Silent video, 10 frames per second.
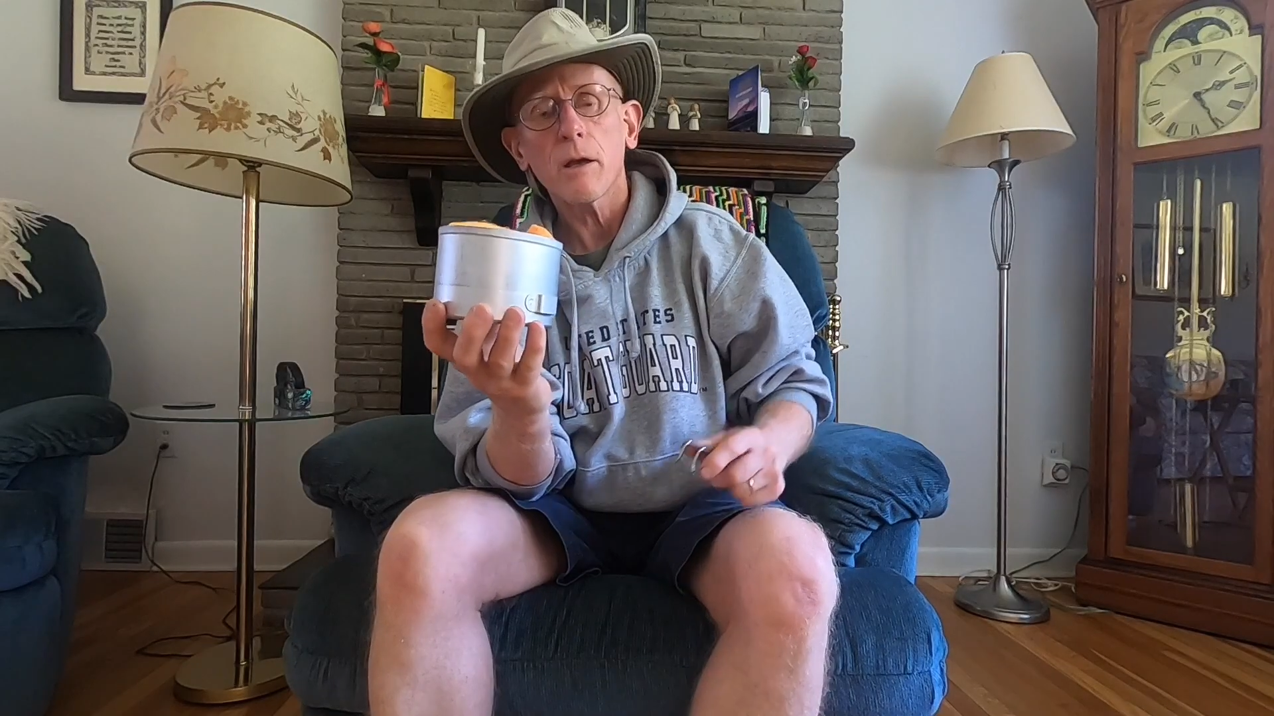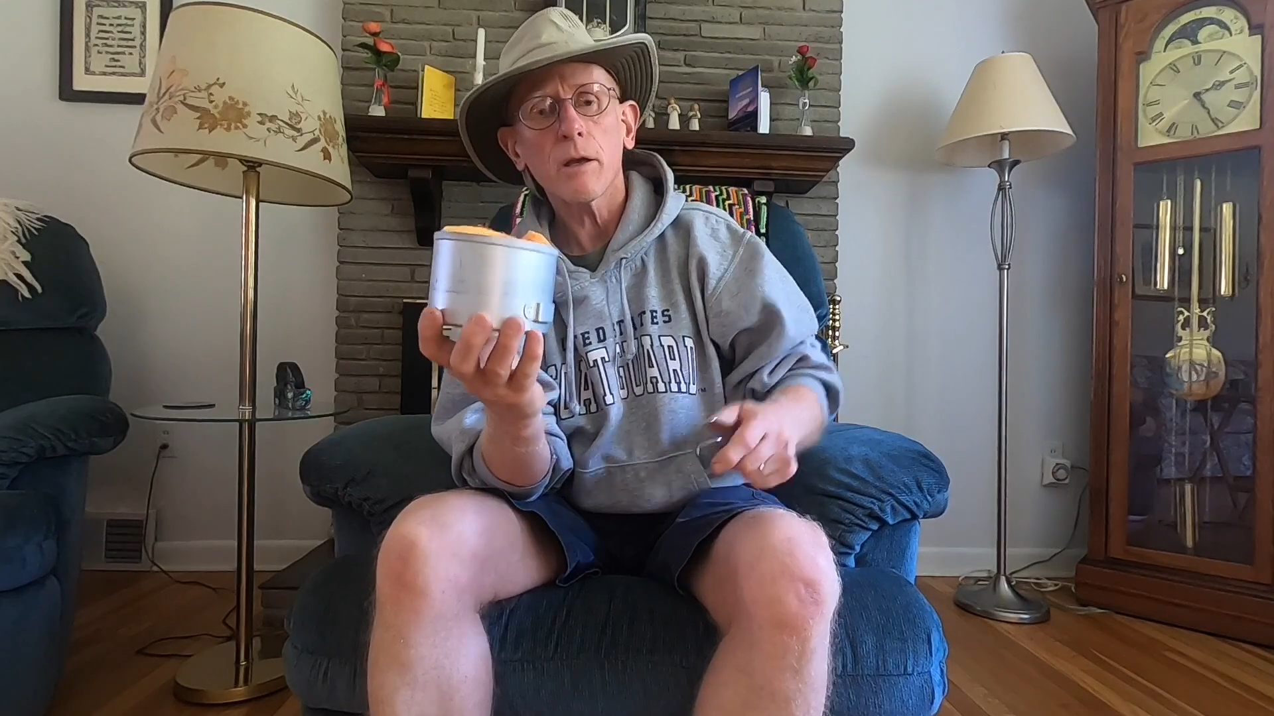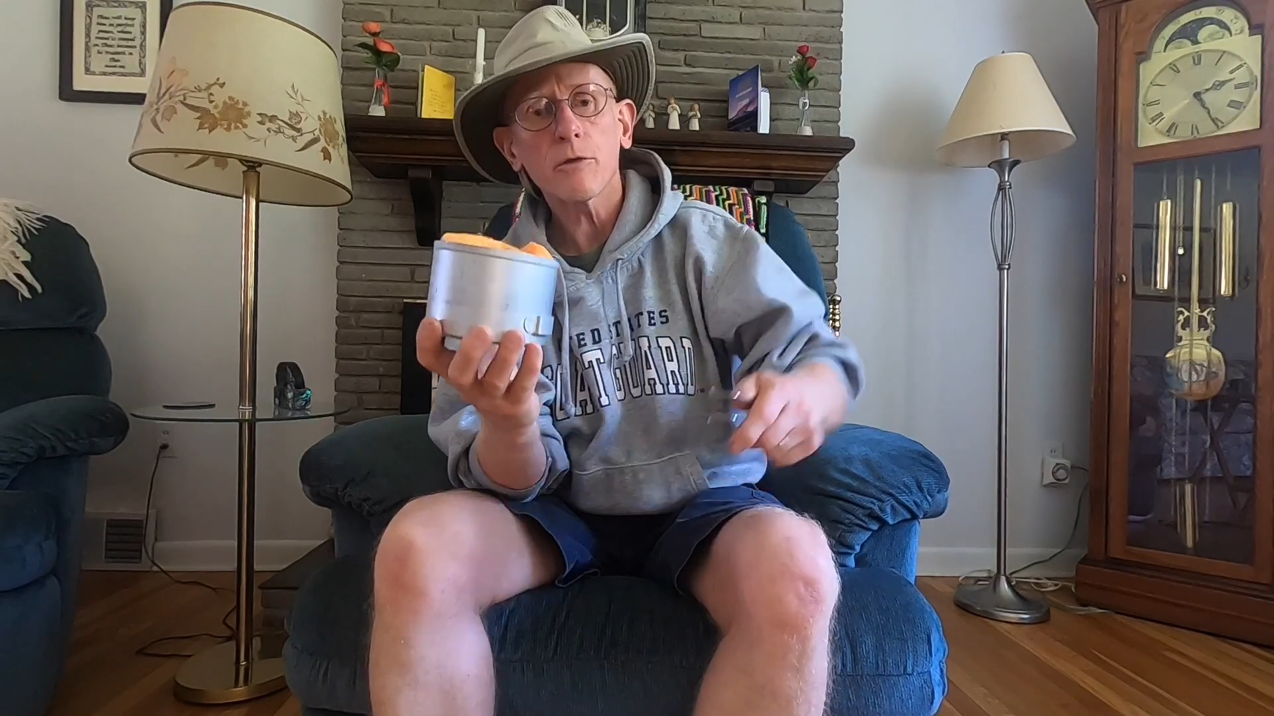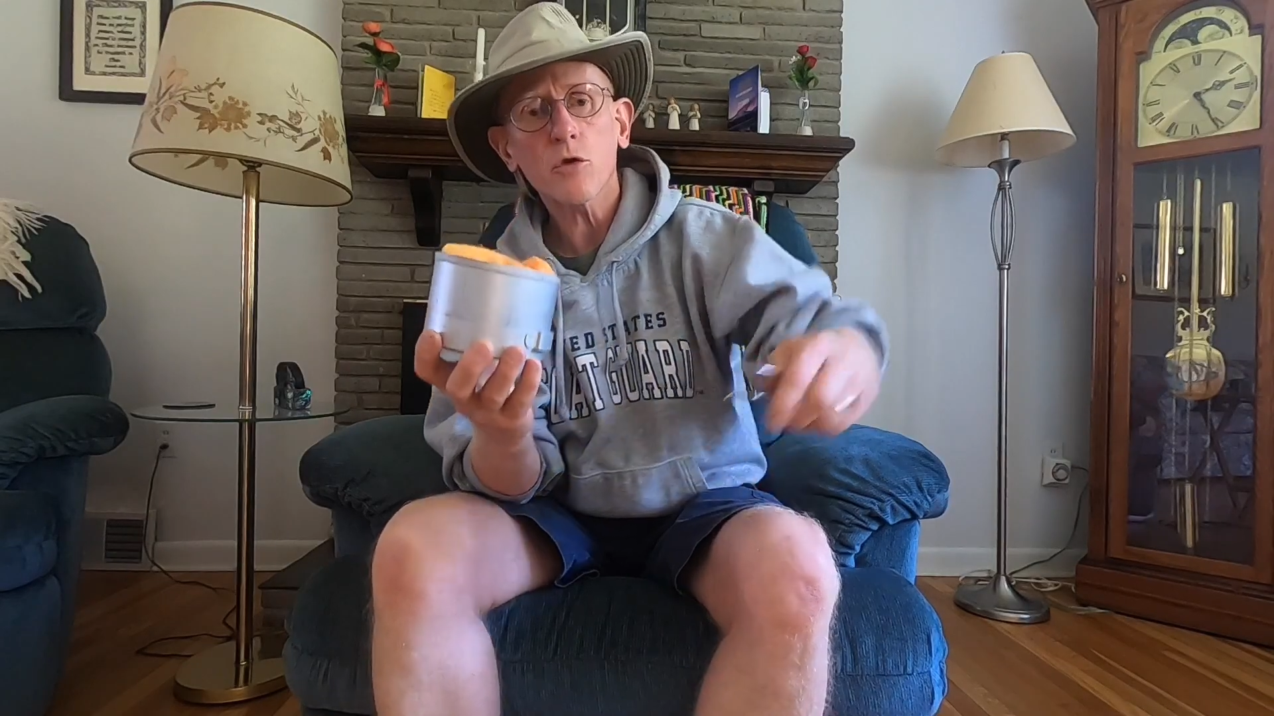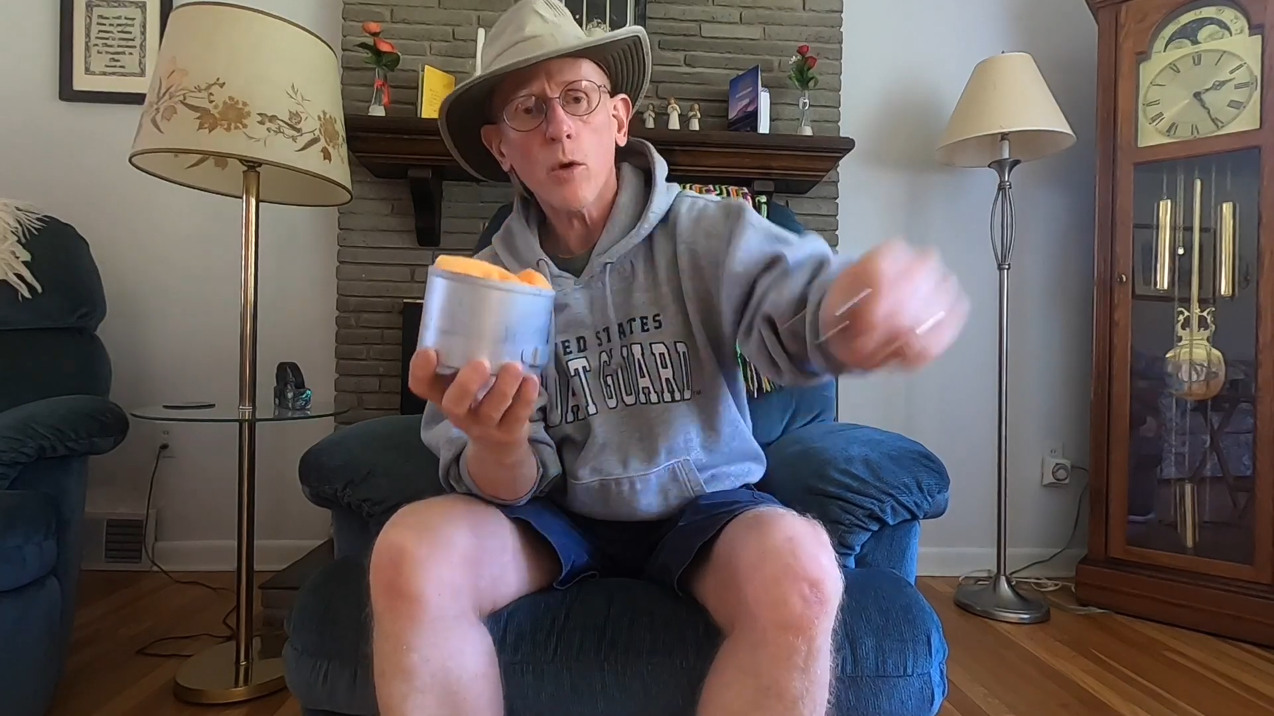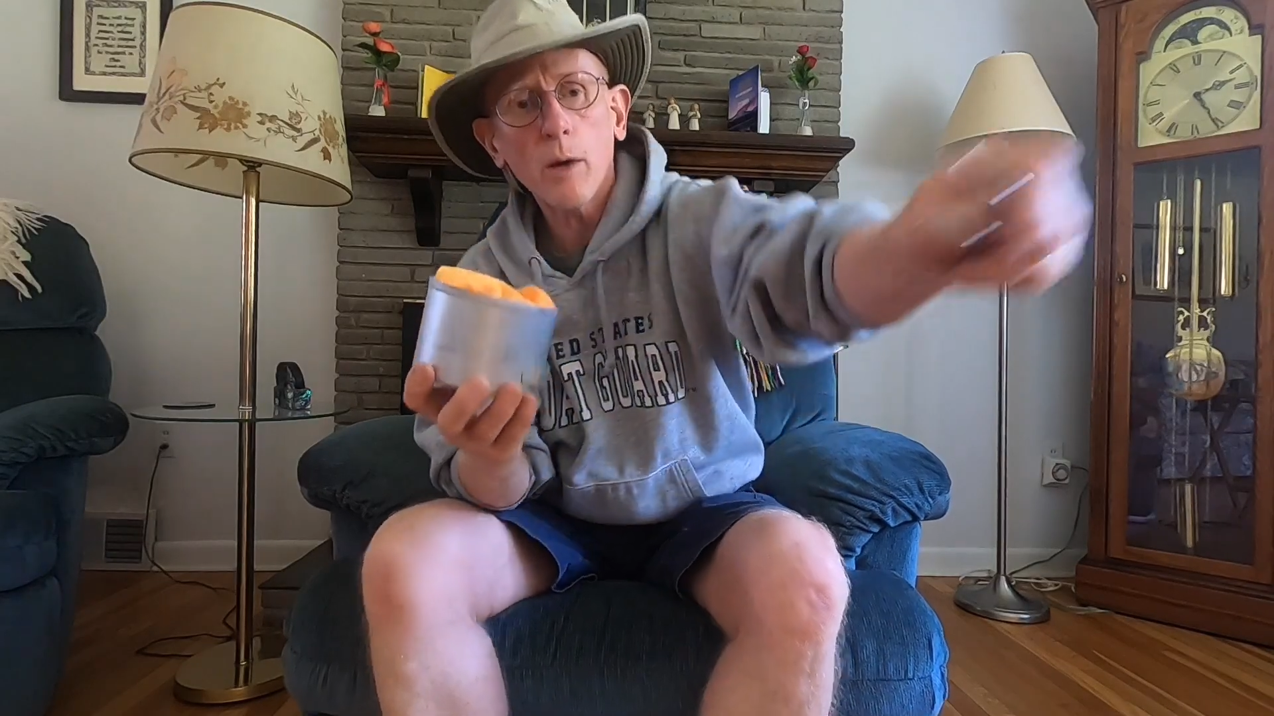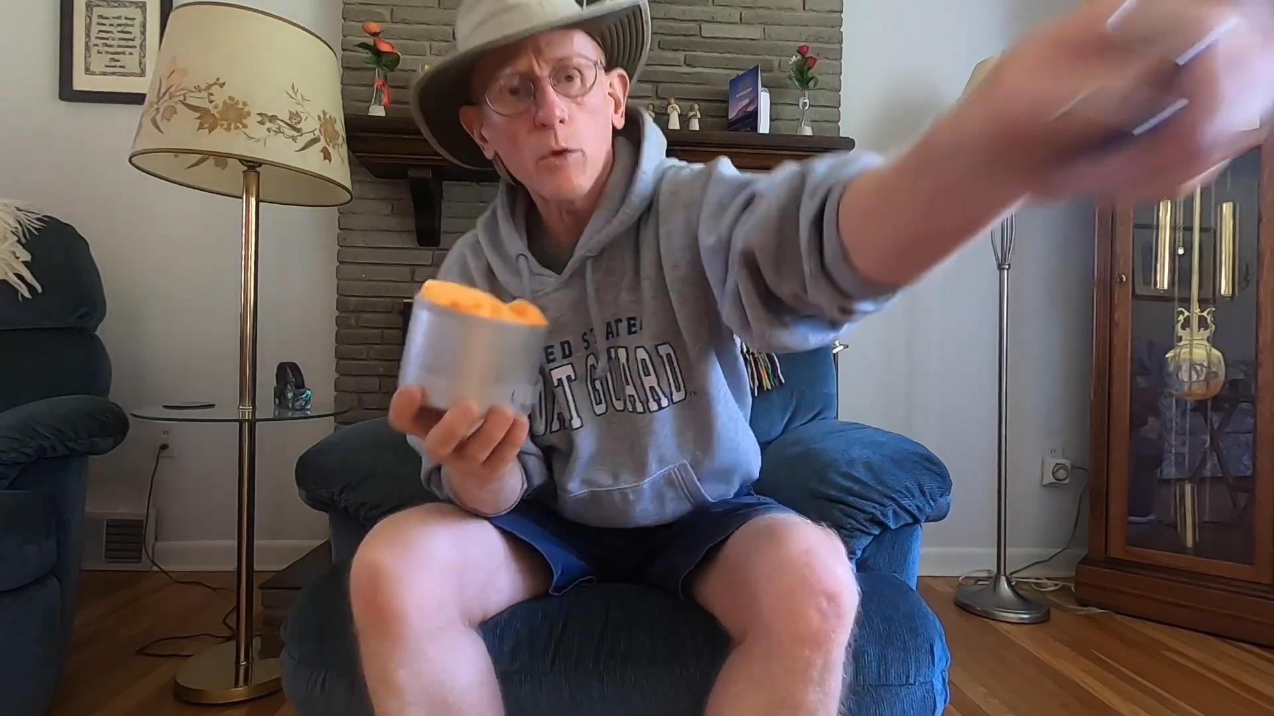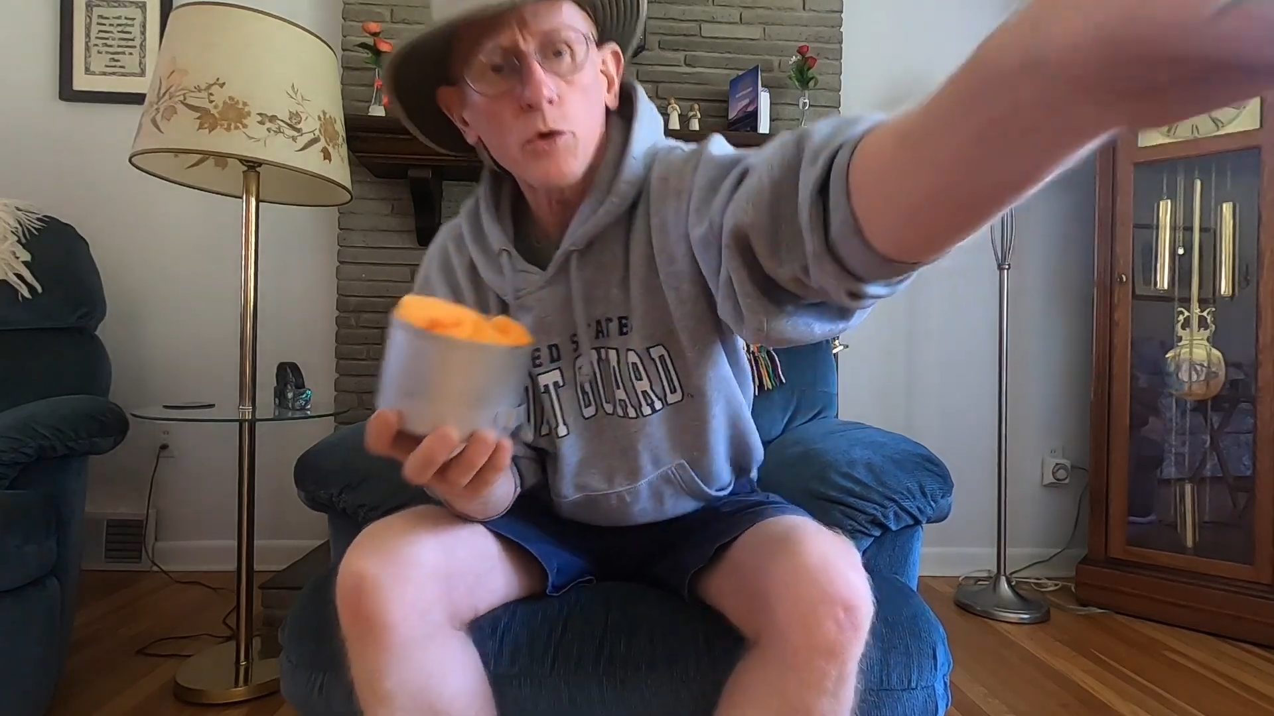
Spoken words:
And so I will